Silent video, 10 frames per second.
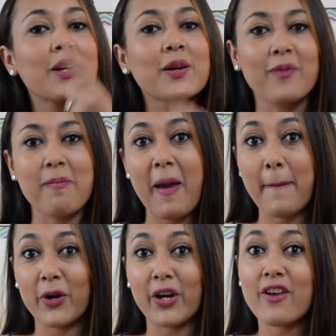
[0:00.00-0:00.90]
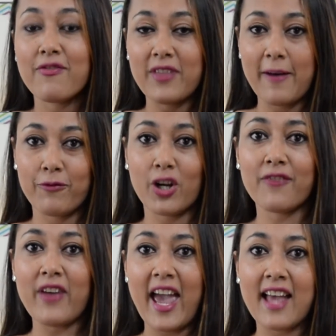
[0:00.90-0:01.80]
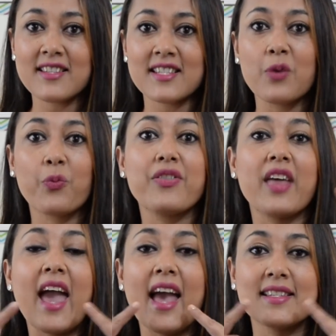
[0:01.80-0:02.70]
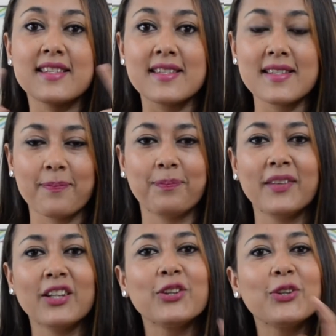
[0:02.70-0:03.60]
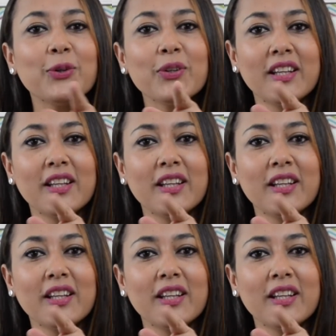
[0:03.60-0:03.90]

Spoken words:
Remember, the verb ends with S. Tú